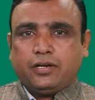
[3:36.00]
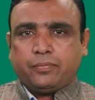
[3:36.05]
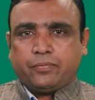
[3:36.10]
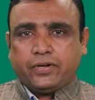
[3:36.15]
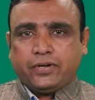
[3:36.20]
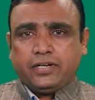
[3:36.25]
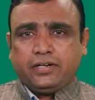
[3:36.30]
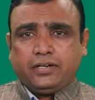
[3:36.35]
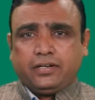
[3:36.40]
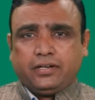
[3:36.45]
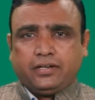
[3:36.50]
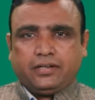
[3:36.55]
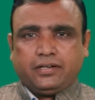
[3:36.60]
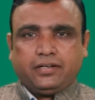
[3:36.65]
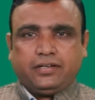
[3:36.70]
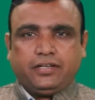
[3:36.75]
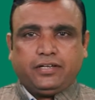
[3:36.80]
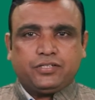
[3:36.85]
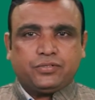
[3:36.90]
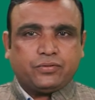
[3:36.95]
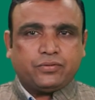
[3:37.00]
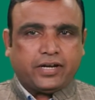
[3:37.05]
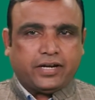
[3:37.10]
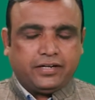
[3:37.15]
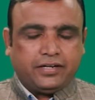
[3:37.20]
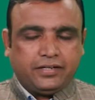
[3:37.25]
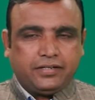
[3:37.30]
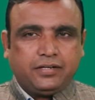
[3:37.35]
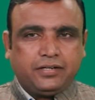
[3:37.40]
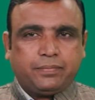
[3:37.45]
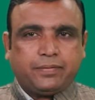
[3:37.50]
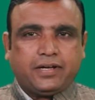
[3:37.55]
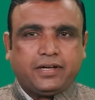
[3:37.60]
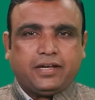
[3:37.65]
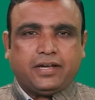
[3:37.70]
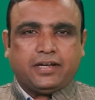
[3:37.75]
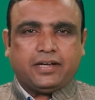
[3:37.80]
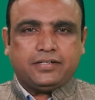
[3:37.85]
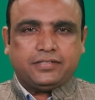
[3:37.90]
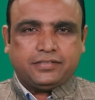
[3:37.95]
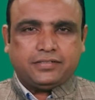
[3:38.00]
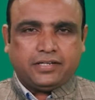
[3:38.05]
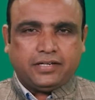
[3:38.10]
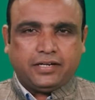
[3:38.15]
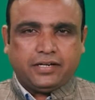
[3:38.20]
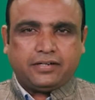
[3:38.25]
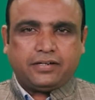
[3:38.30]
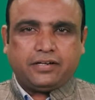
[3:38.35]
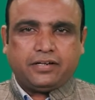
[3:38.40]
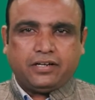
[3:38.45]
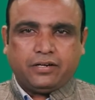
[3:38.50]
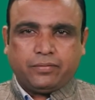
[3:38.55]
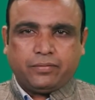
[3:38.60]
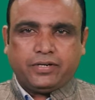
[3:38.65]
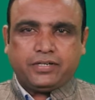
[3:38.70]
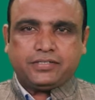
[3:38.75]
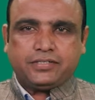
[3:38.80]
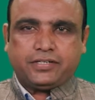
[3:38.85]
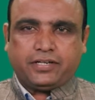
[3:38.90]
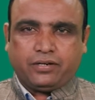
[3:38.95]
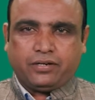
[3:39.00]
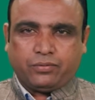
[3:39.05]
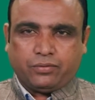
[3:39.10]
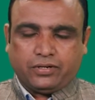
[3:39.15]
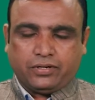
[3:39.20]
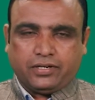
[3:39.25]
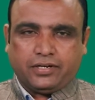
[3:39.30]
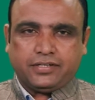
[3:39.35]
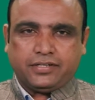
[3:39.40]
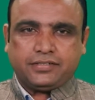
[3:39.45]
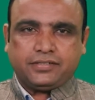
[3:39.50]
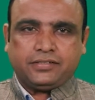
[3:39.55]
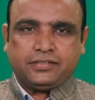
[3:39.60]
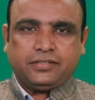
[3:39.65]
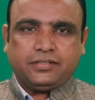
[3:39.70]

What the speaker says: one is to identify and select relevant stakeholders.